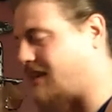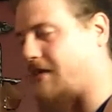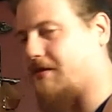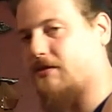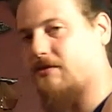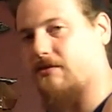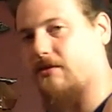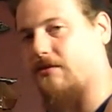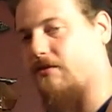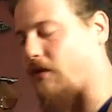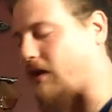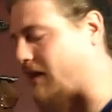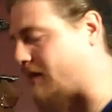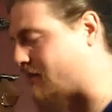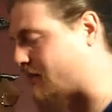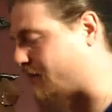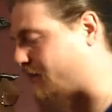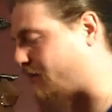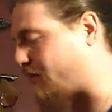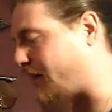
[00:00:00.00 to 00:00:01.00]
gifts for
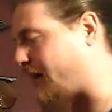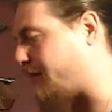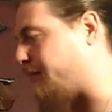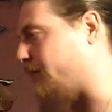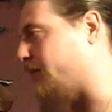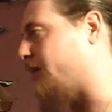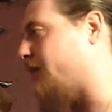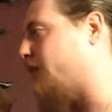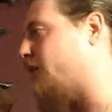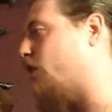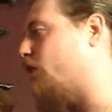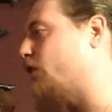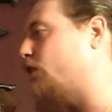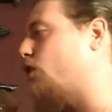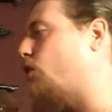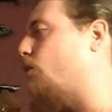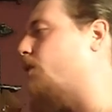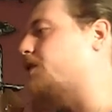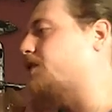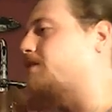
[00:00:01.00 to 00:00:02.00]
friends and family. You know,
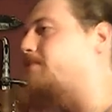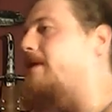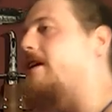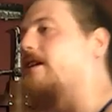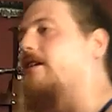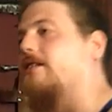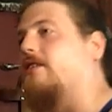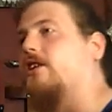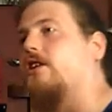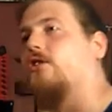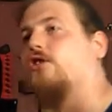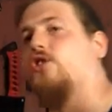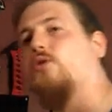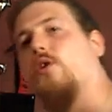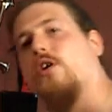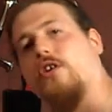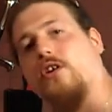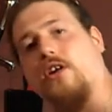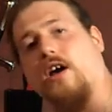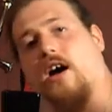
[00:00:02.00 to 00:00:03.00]
you don't want to spend, you know,
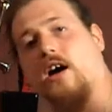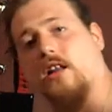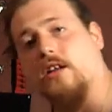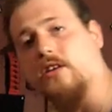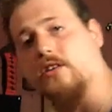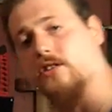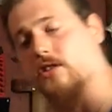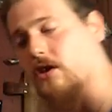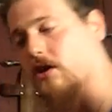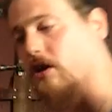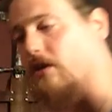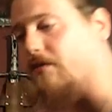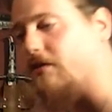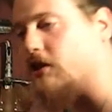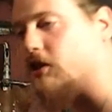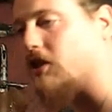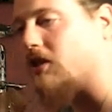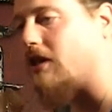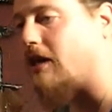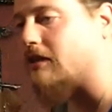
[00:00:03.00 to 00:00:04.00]
$200 on an
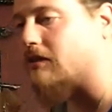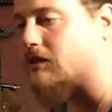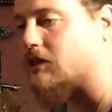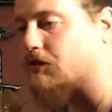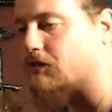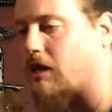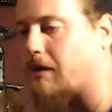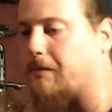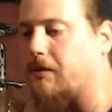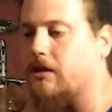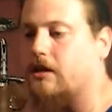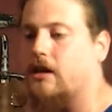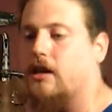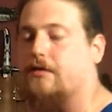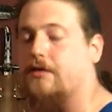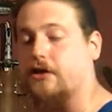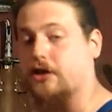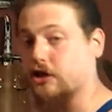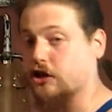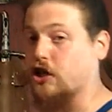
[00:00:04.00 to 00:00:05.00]
official licensed
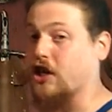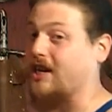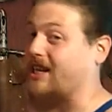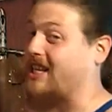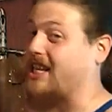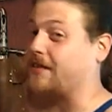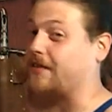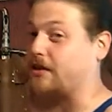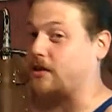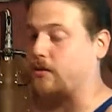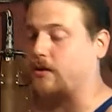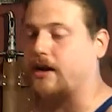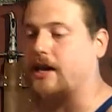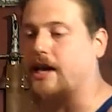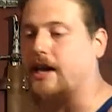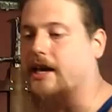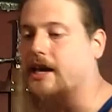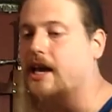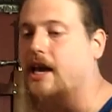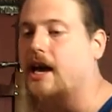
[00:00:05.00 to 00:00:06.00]
replica if you're just going to give it
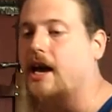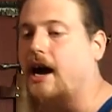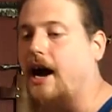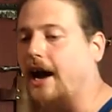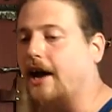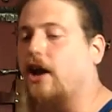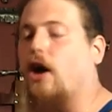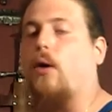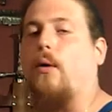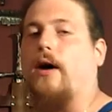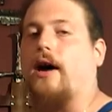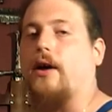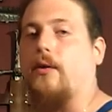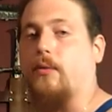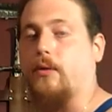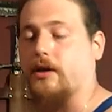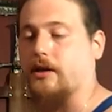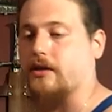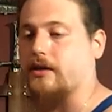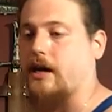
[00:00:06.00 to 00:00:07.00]
away. I know
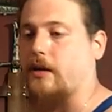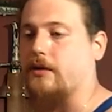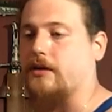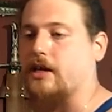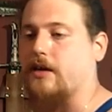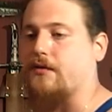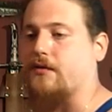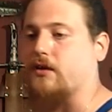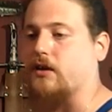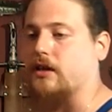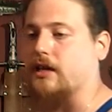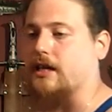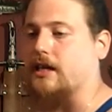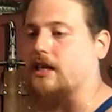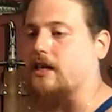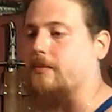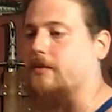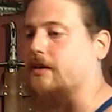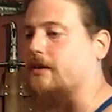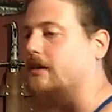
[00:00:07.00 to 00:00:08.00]
I wouldn't. I would definitely
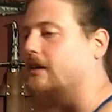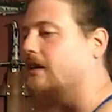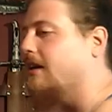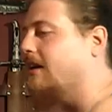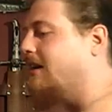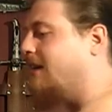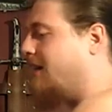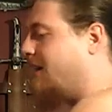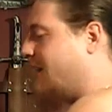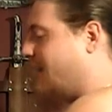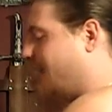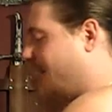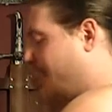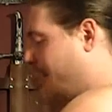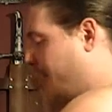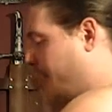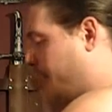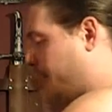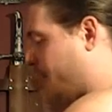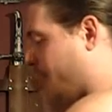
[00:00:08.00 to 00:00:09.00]
keep it.
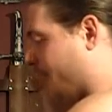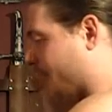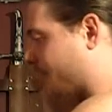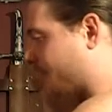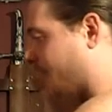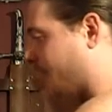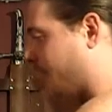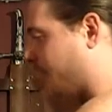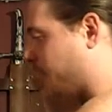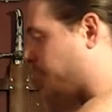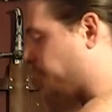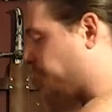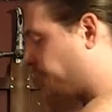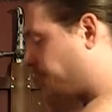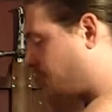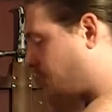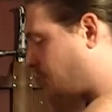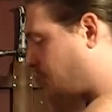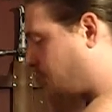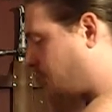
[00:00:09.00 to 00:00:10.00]
But
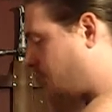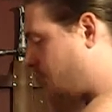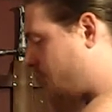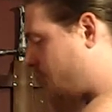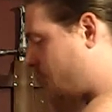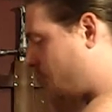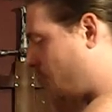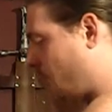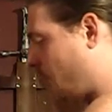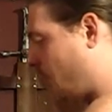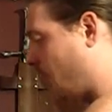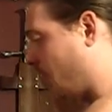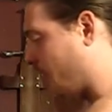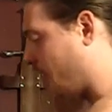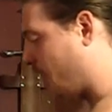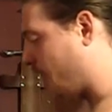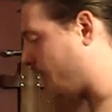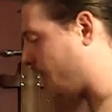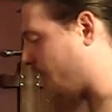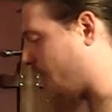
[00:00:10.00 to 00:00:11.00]

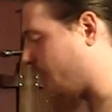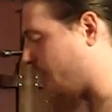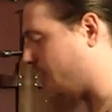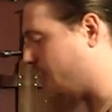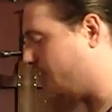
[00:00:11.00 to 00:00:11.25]
again,